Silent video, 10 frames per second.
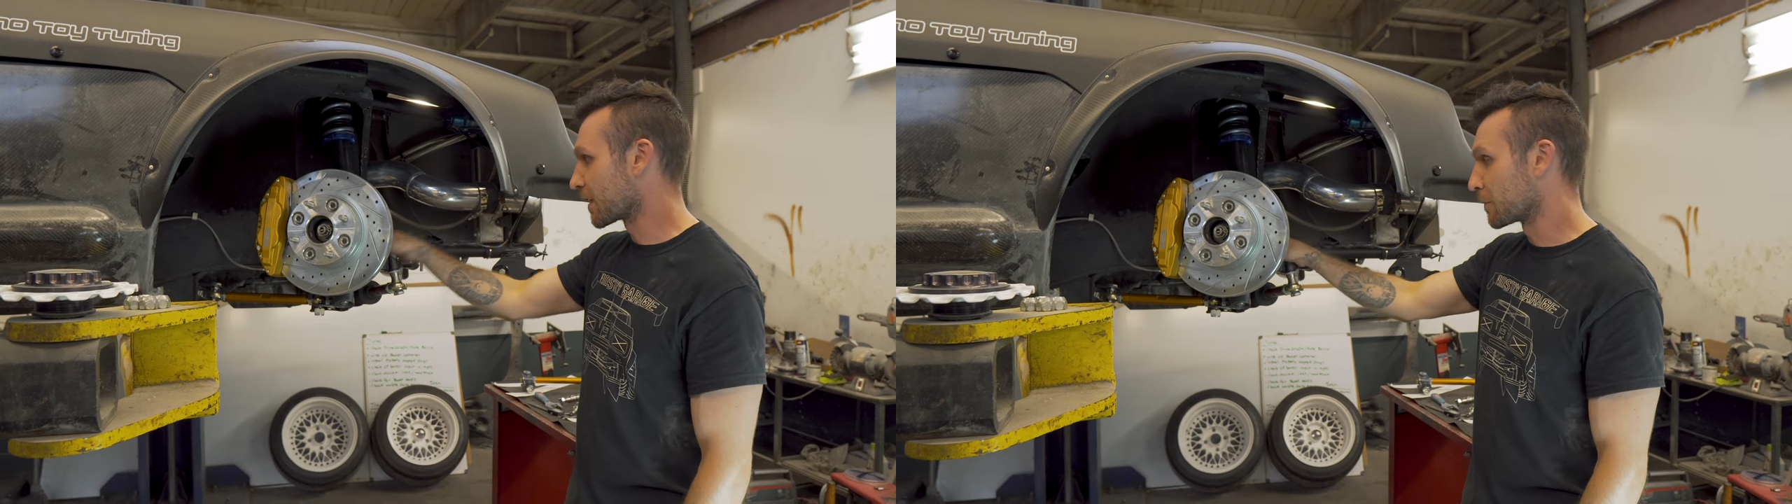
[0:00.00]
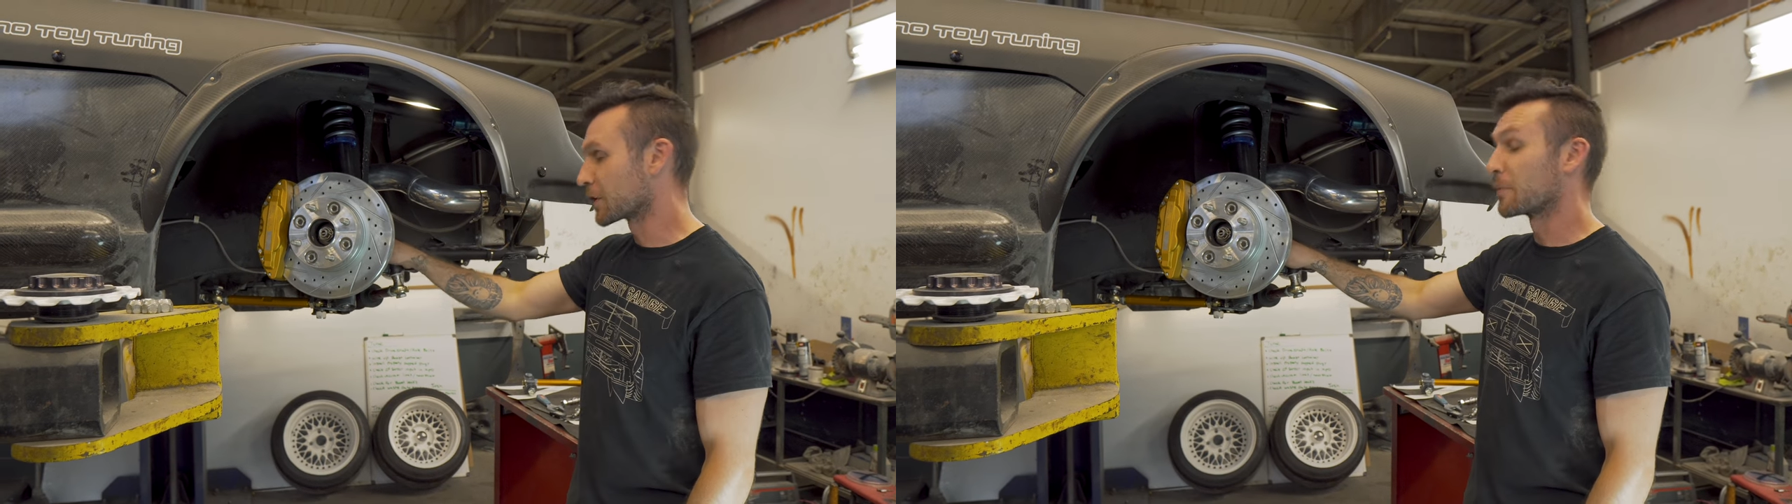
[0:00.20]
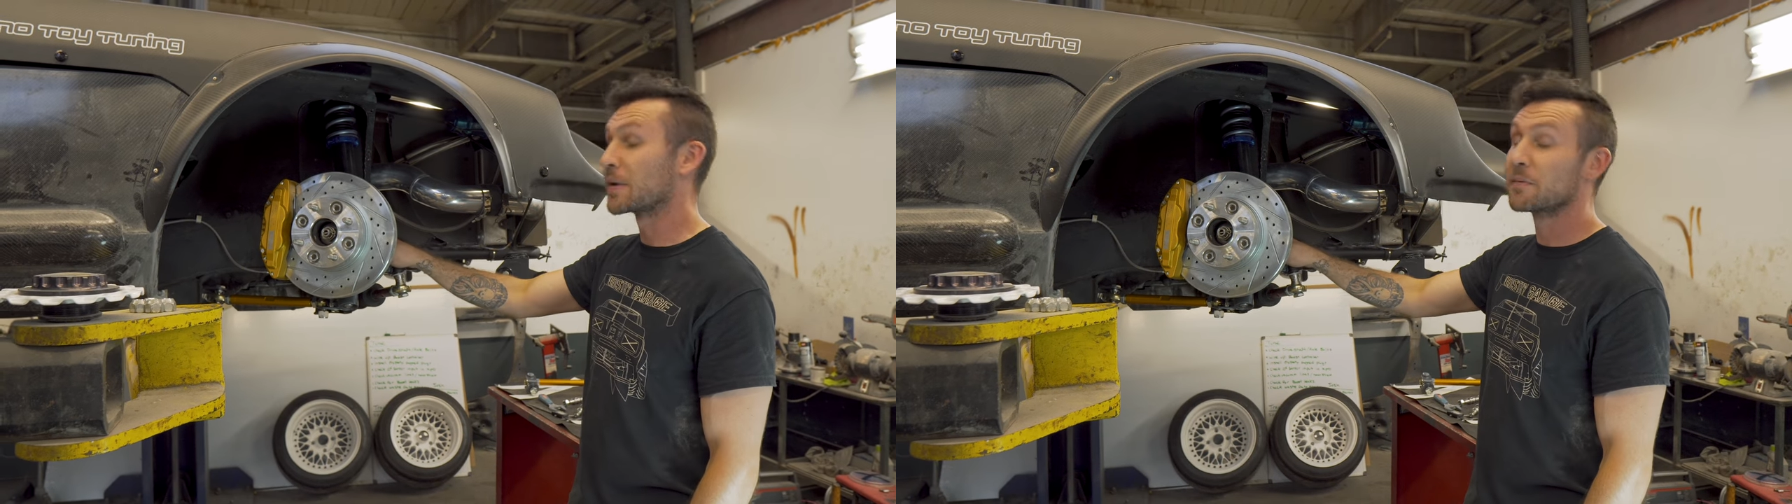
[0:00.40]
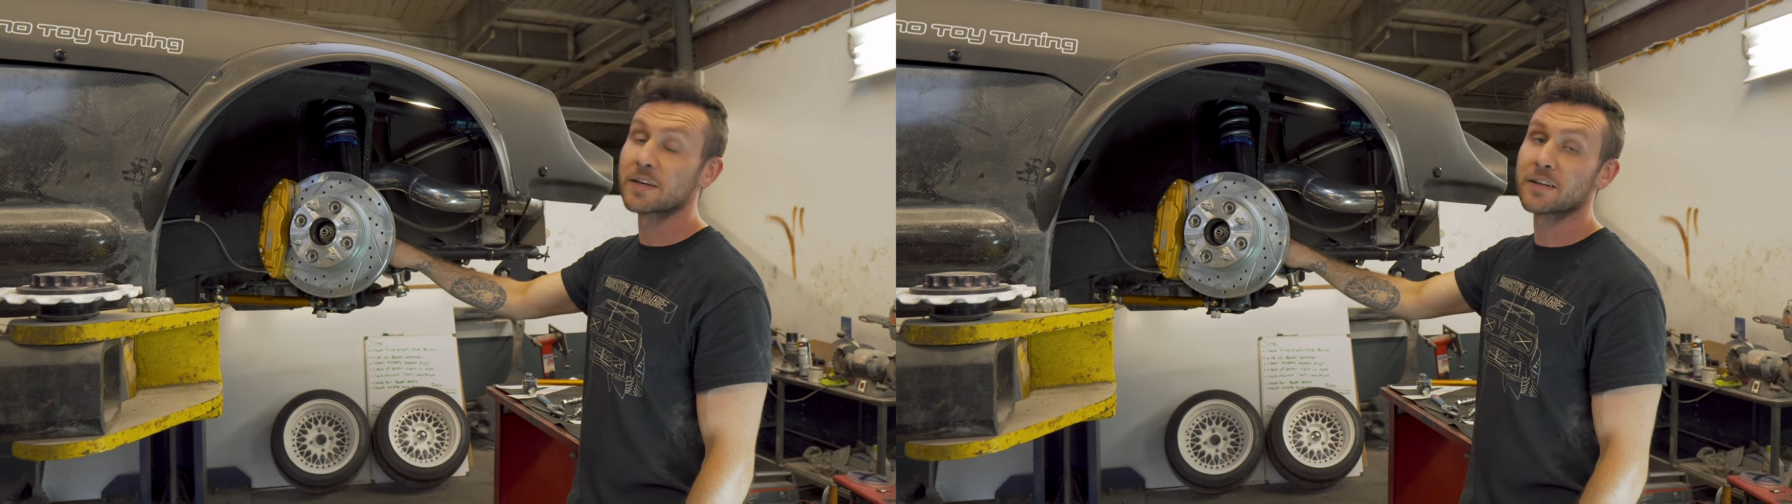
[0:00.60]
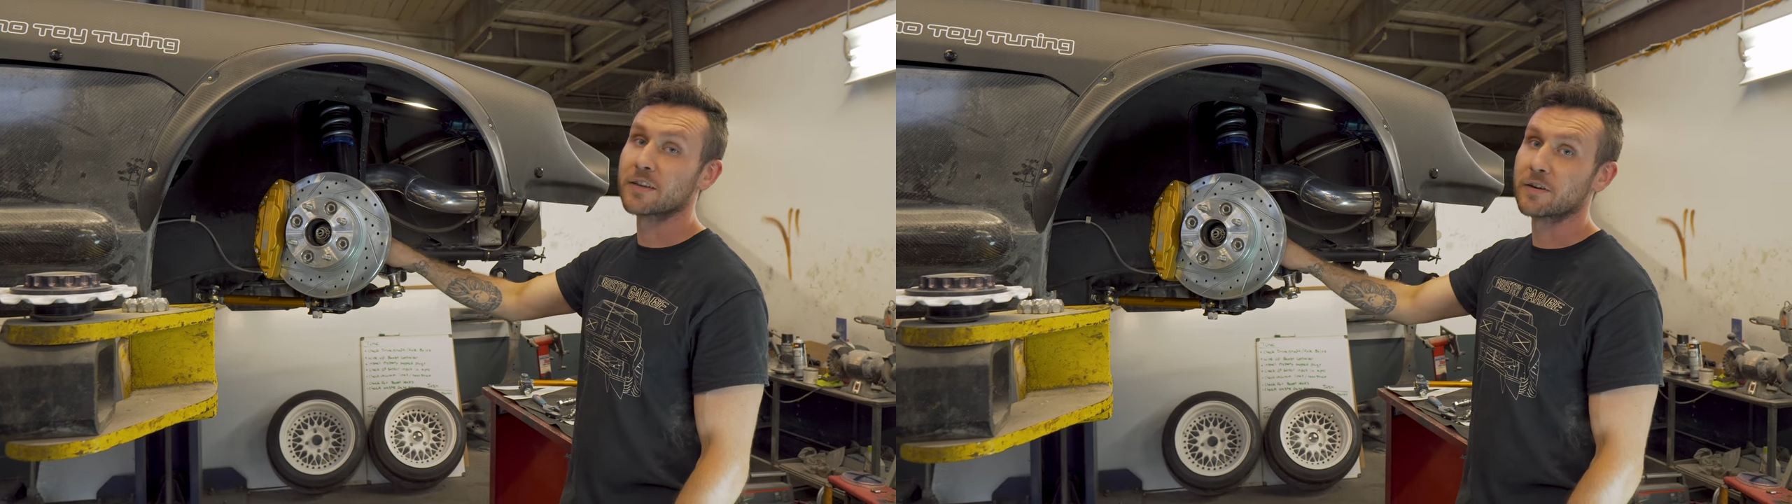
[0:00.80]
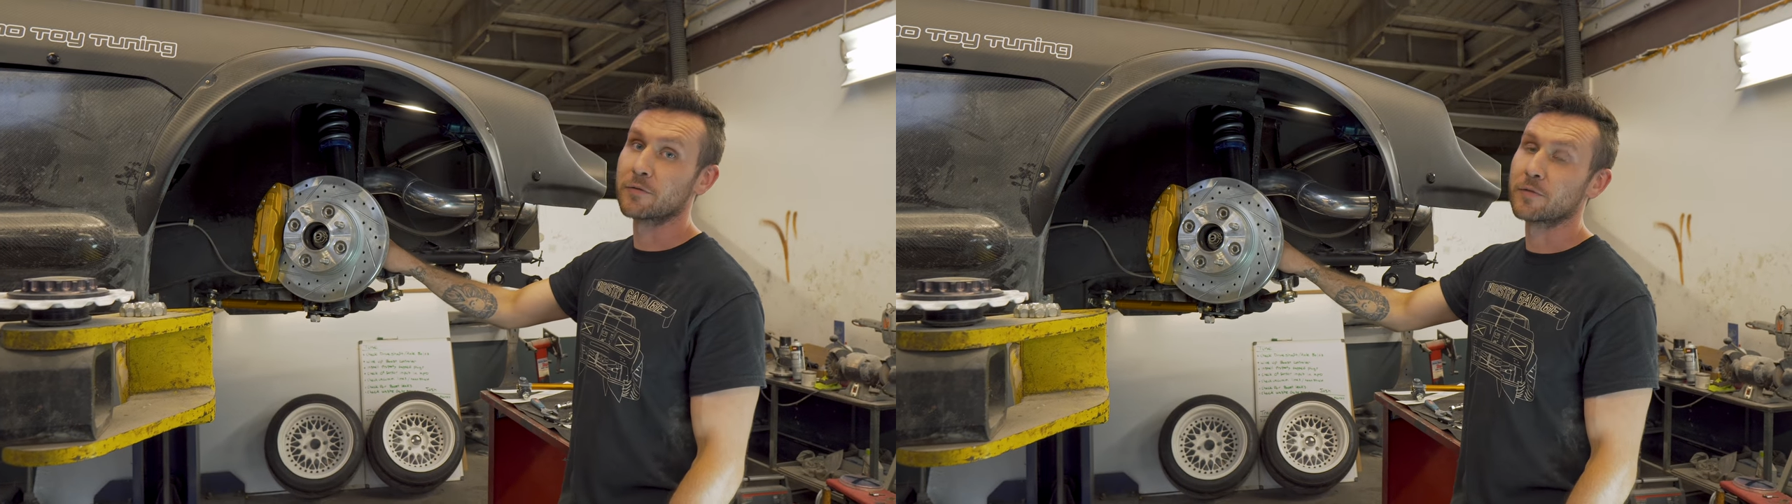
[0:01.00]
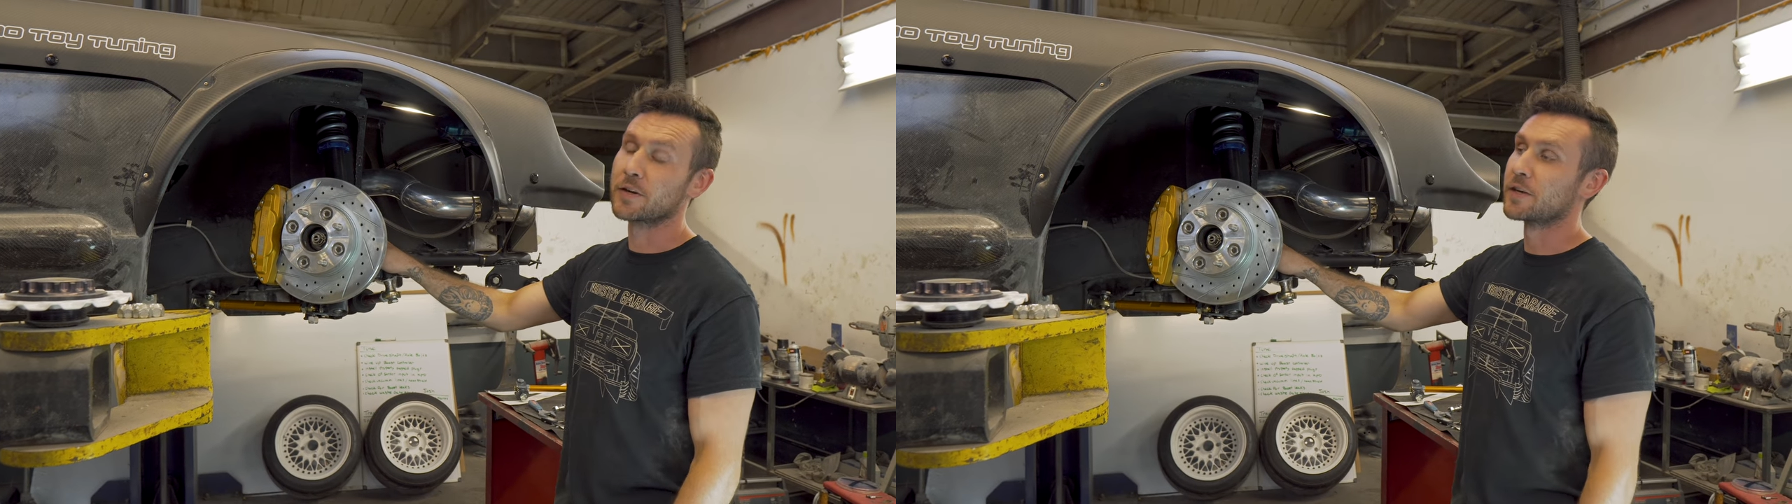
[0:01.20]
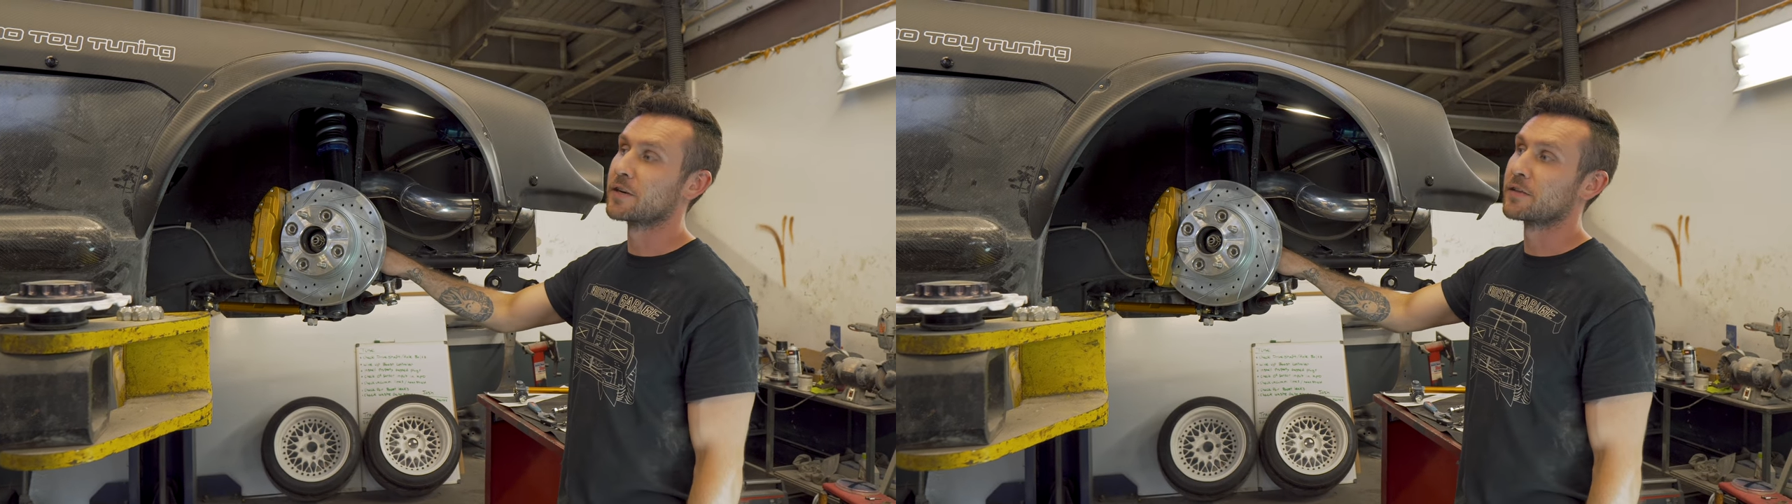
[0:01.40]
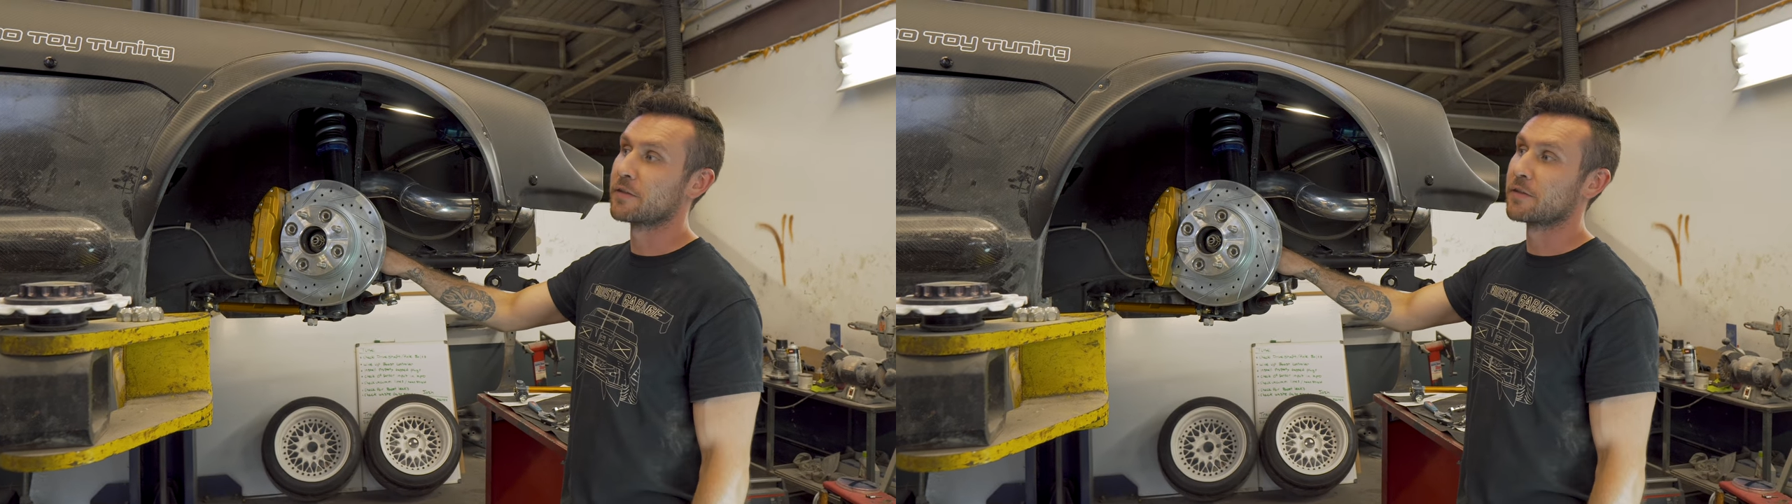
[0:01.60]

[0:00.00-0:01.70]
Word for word: I'm looking at maybe getting their rear.